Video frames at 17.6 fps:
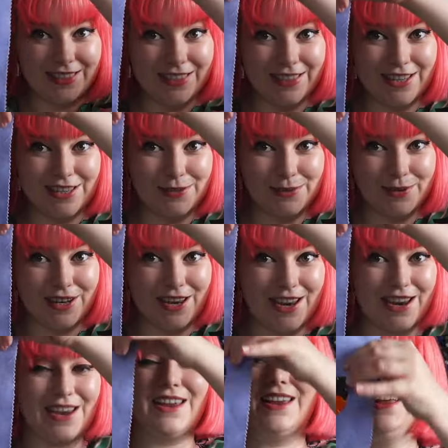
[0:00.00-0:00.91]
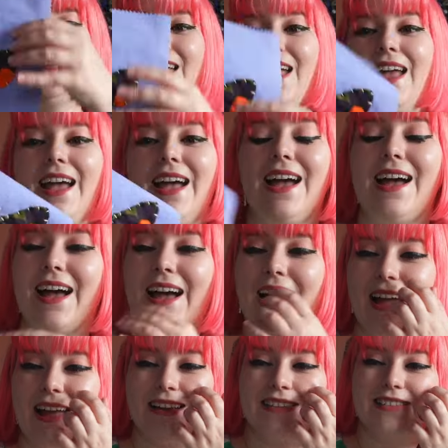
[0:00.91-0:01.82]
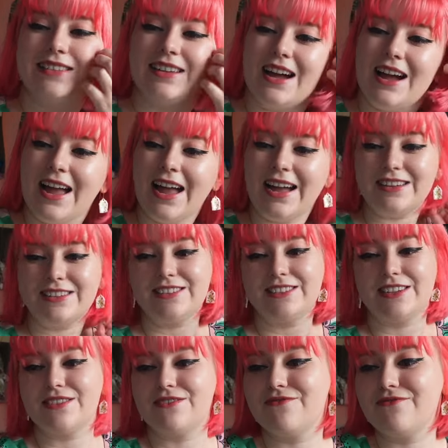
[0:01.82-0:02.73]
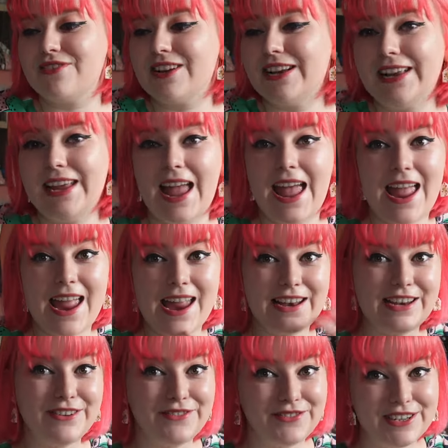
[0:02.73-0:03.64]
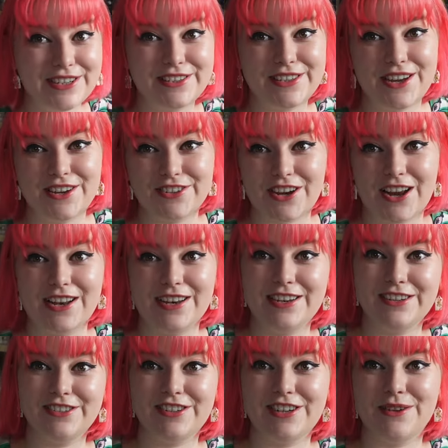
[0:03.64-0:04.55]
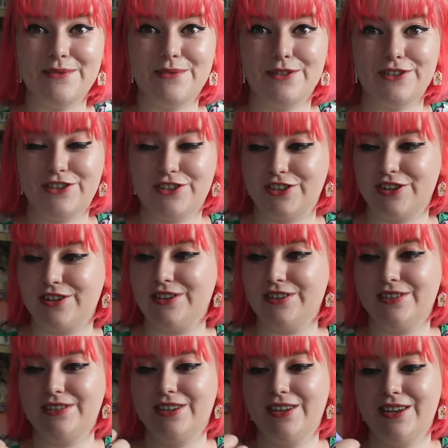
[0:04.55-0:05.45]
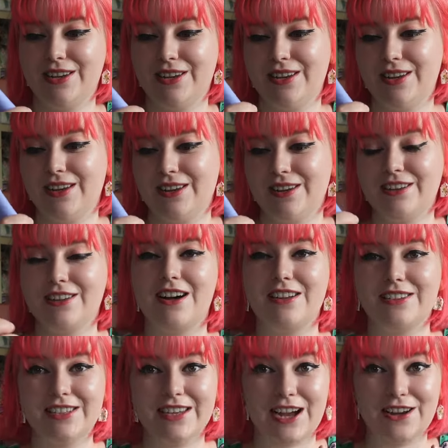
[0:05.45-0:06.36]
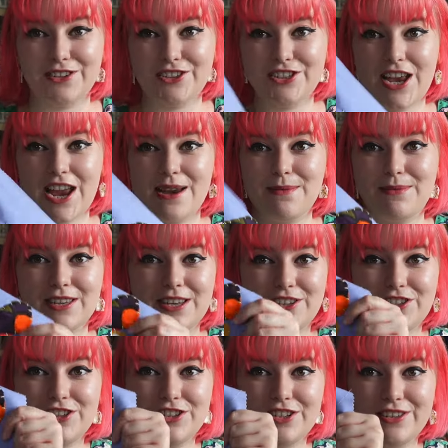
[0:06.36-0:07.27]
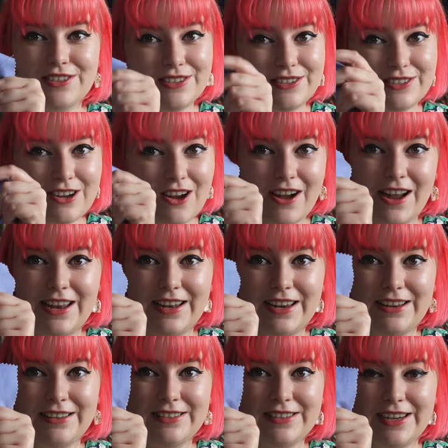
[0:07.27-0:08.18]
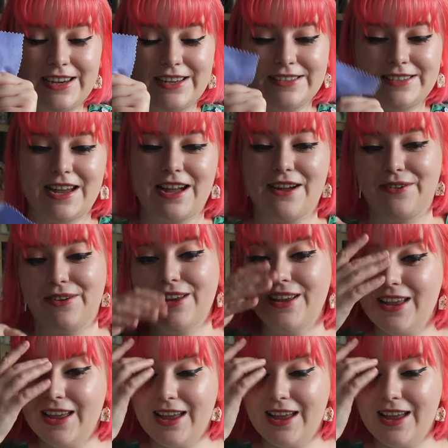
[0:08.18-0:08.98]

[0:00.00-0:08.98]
This one here. And I hadn't done really any research. I literally was just cutting out shapes and just ironing and sticking down.